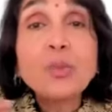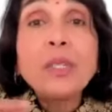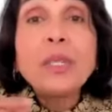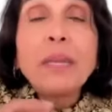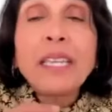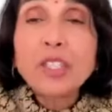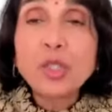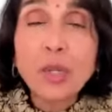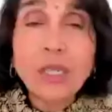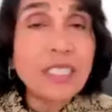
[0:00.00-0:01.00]
we make
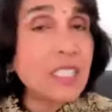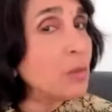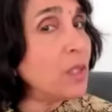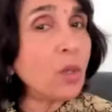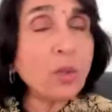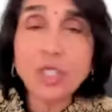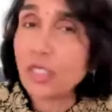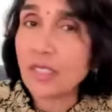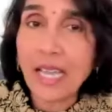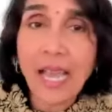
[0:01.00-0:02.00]
choices. We don't
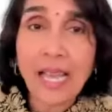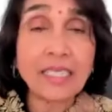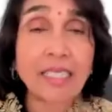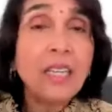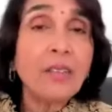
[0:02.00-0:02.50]
just act.